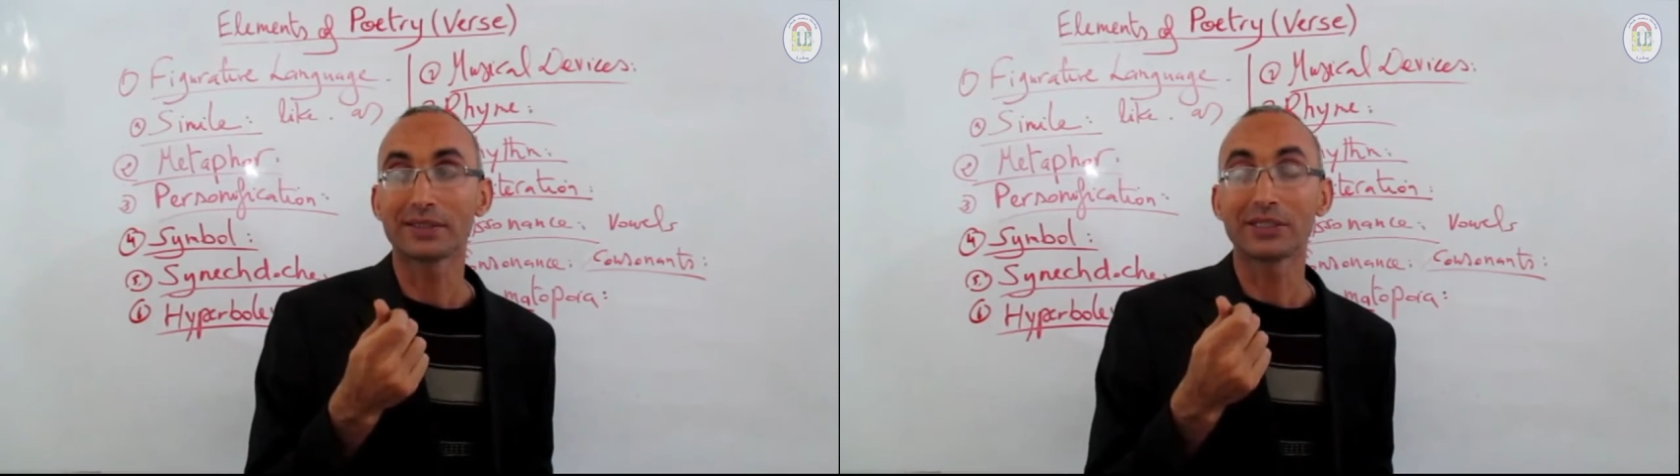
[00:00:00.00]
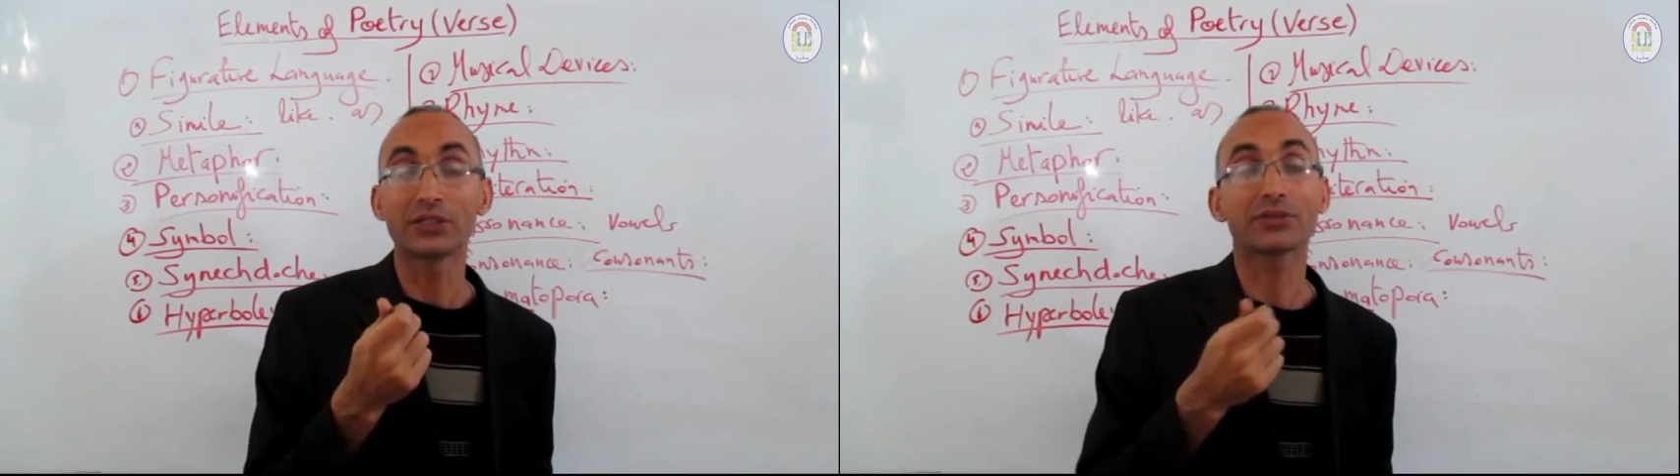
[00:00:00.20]

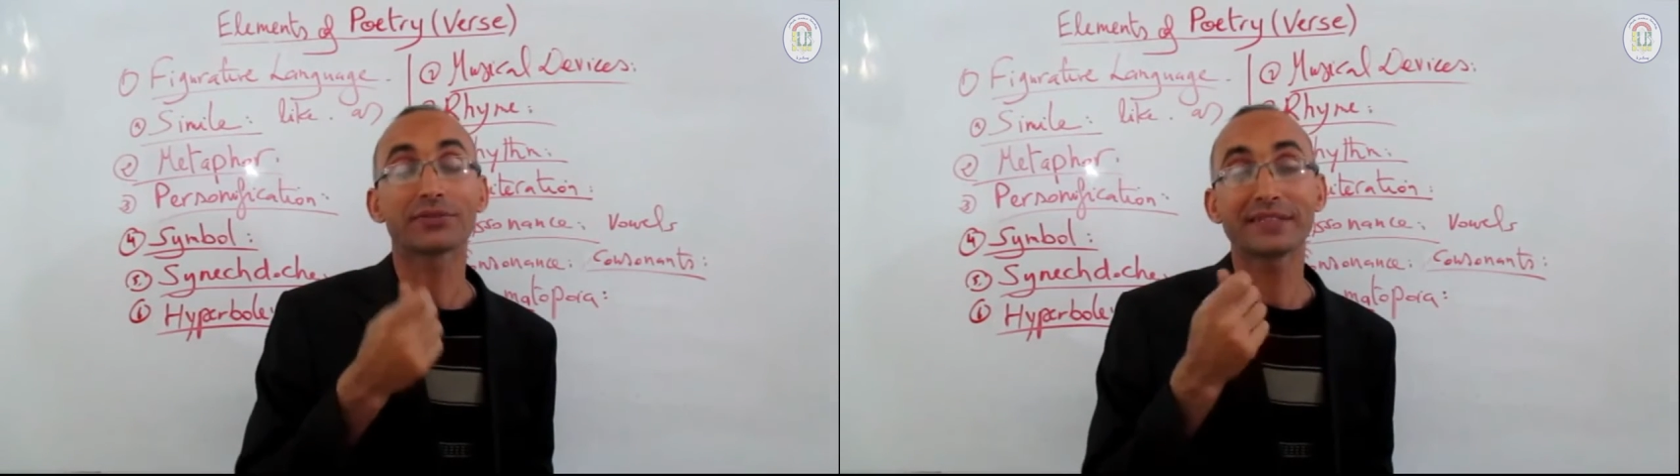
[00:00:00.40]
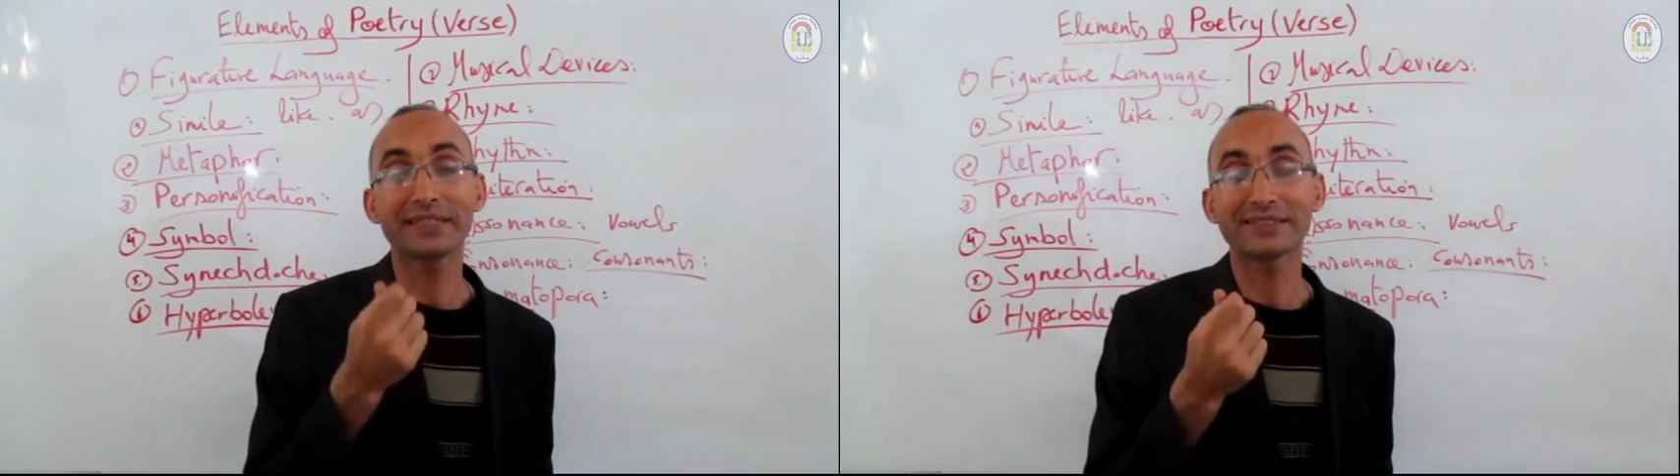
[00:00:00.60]

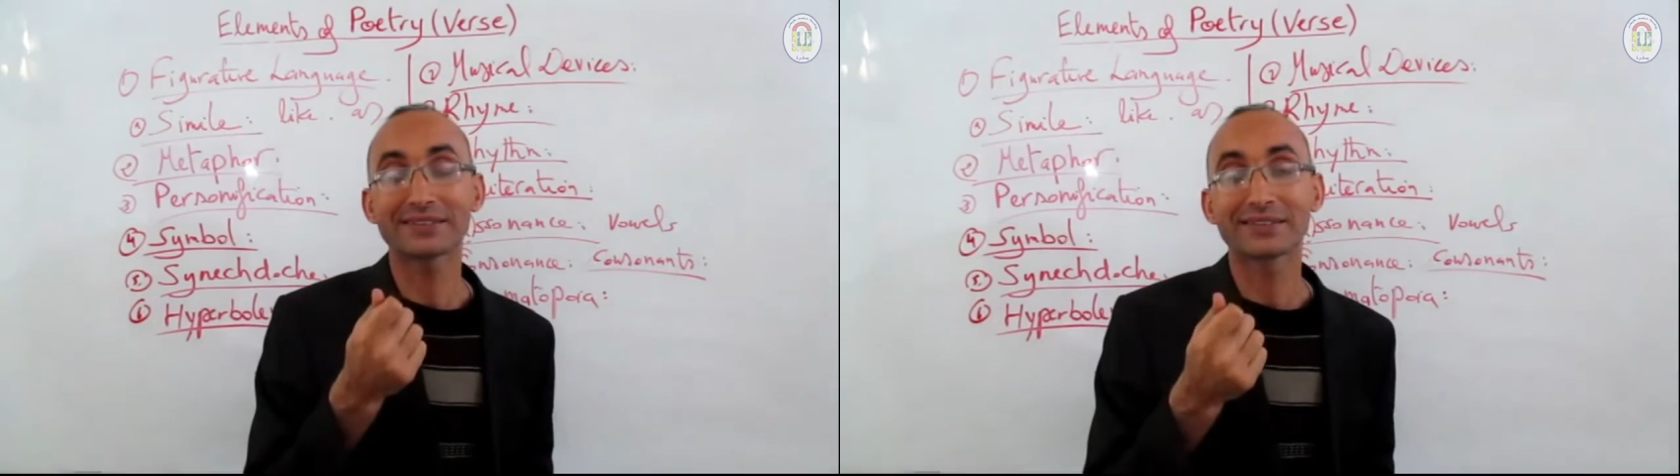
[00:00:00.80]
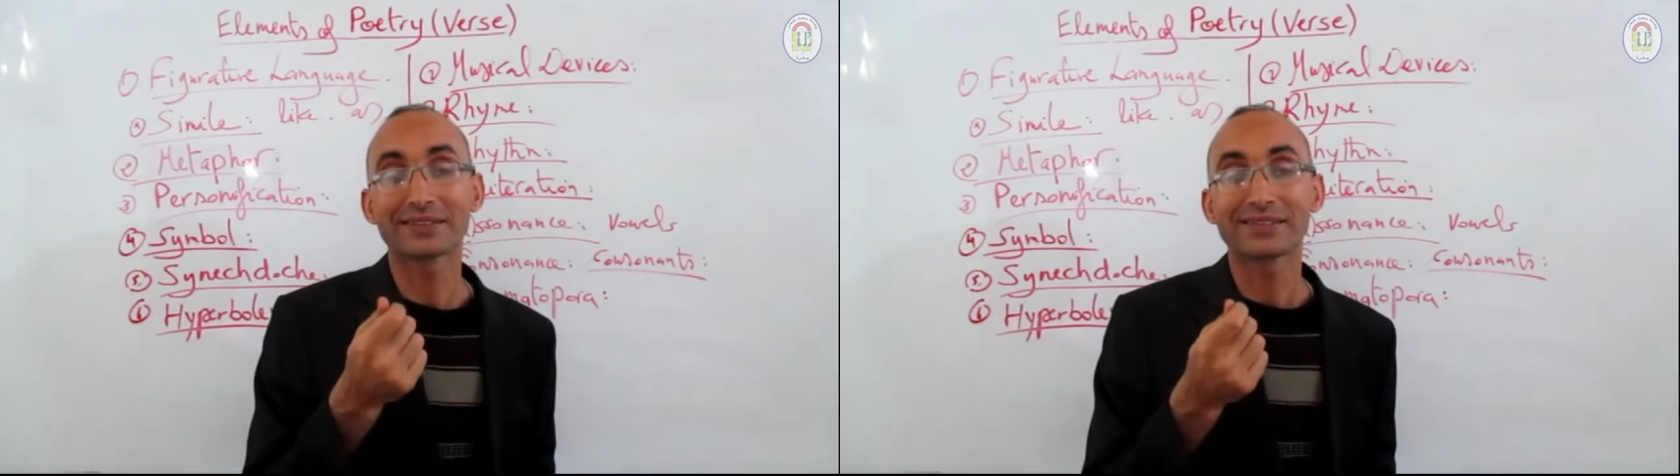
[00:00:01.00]

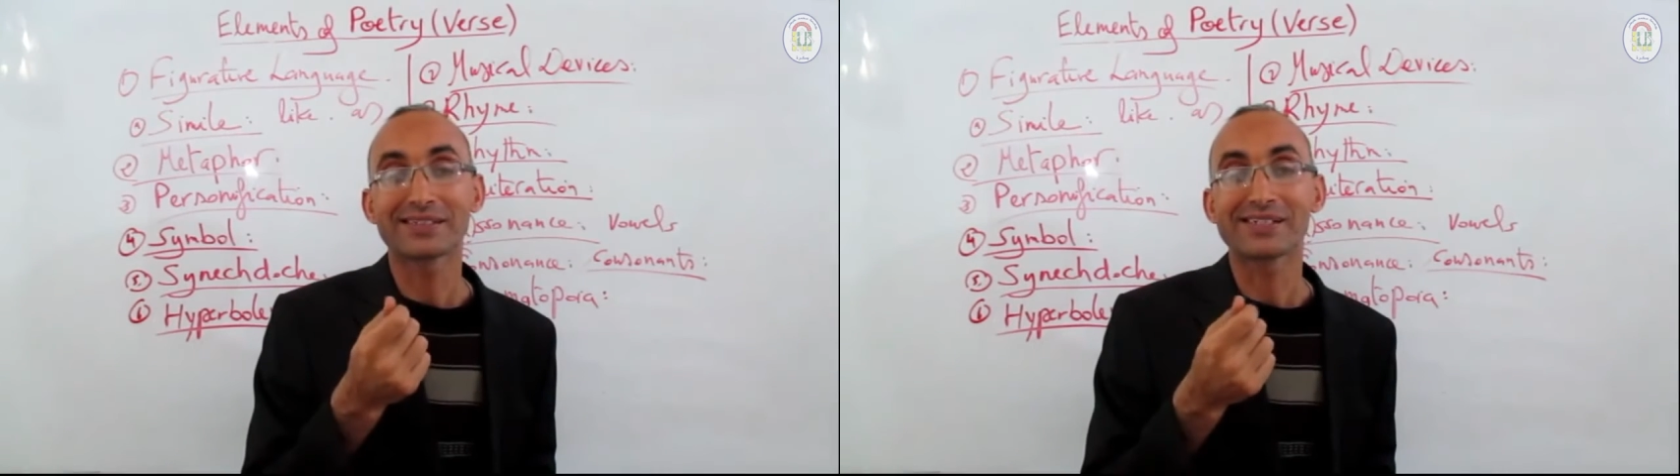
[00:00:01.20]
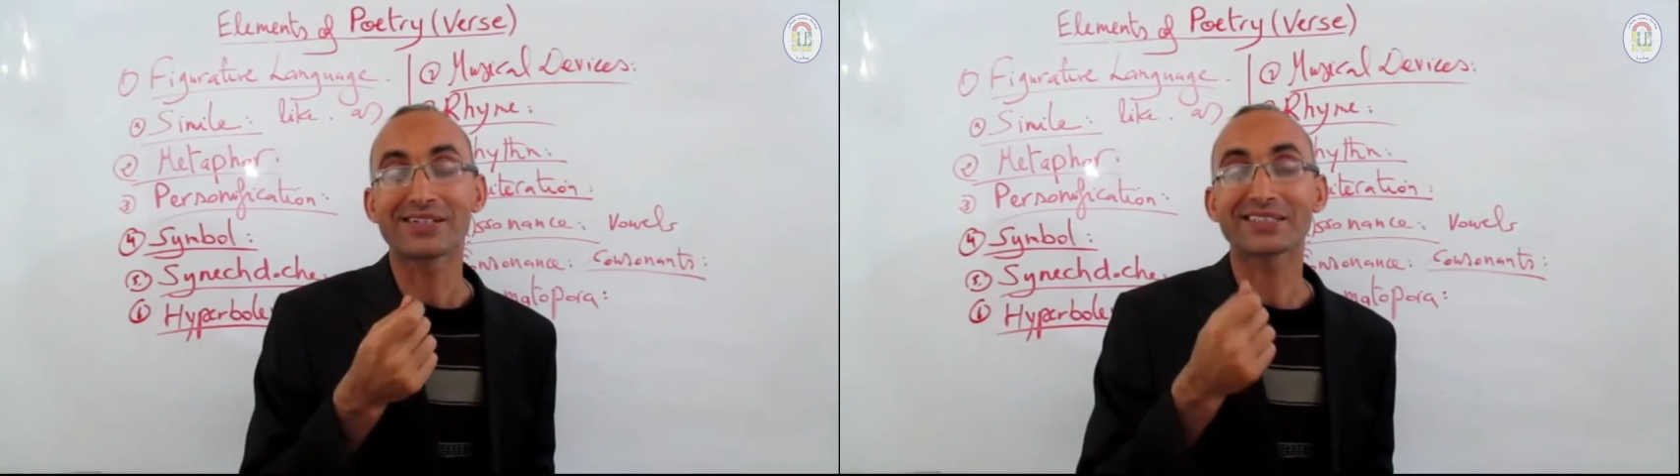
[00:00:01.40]
recreate
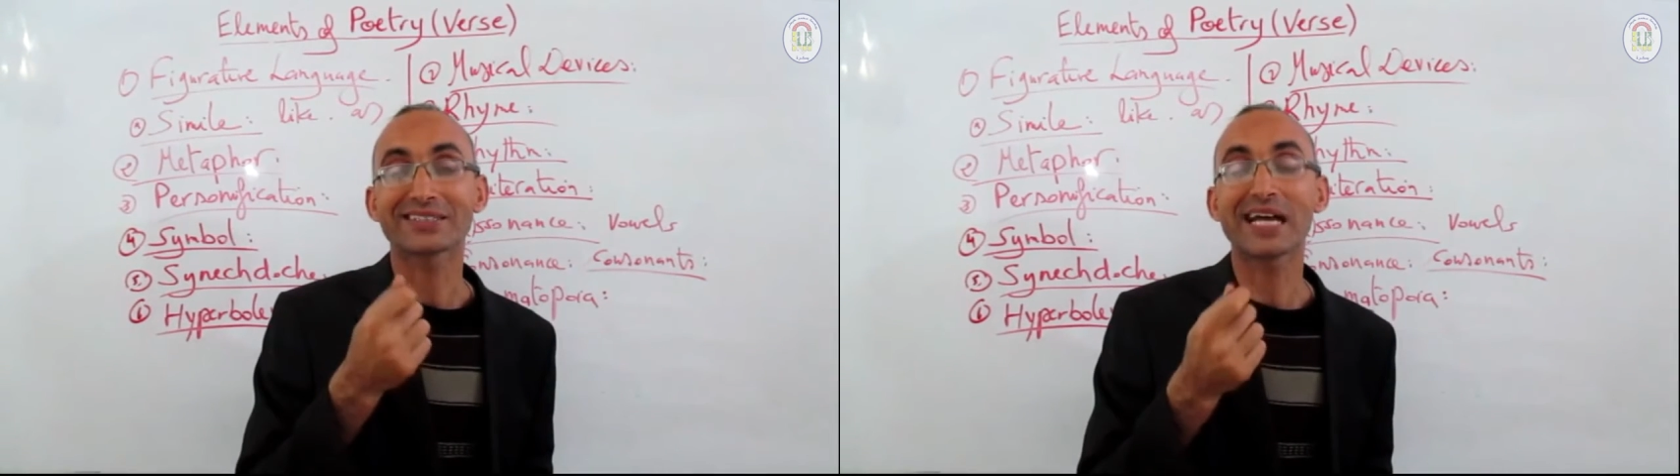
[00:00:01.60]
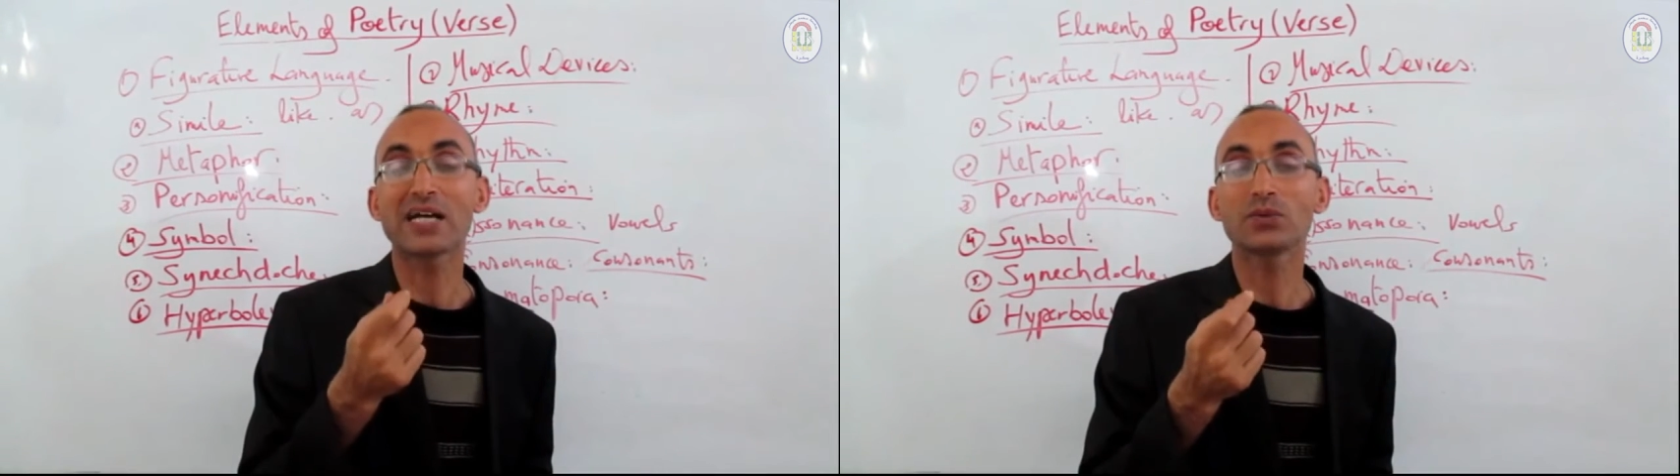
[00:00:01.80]
the
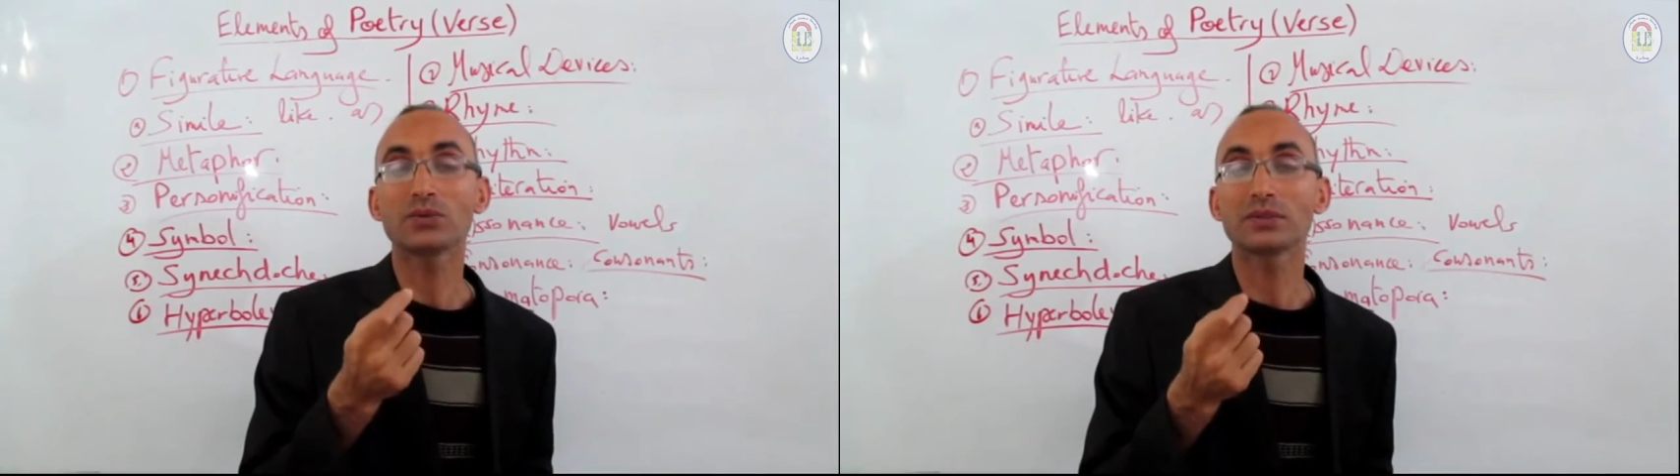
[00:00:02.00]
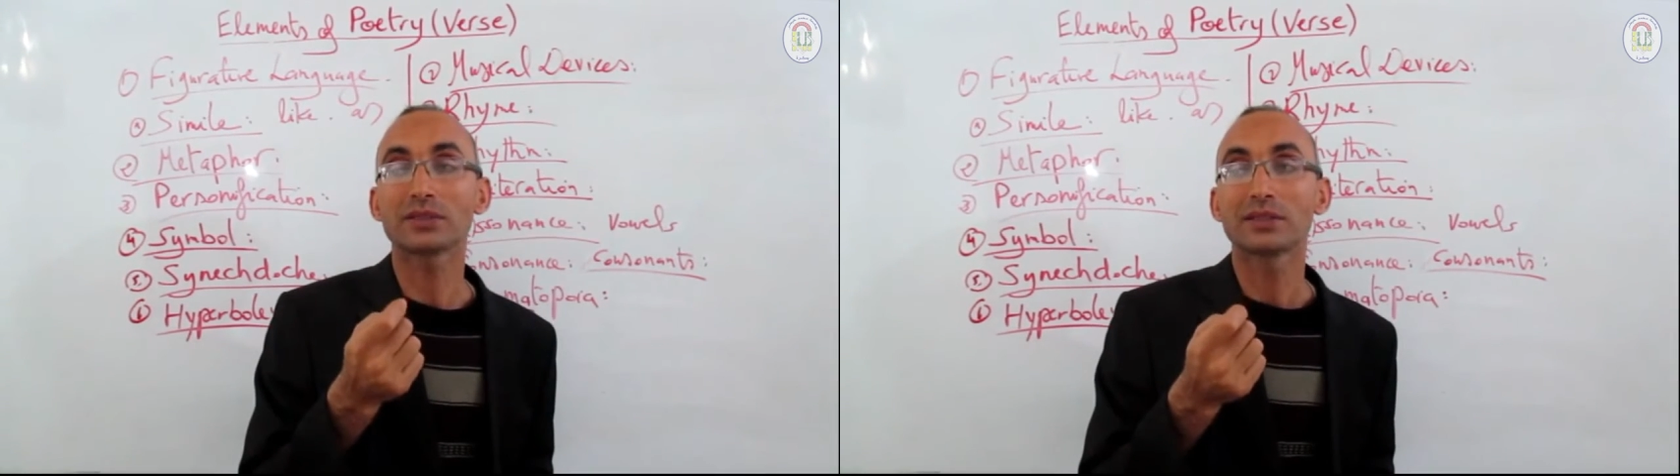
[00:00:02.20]
sound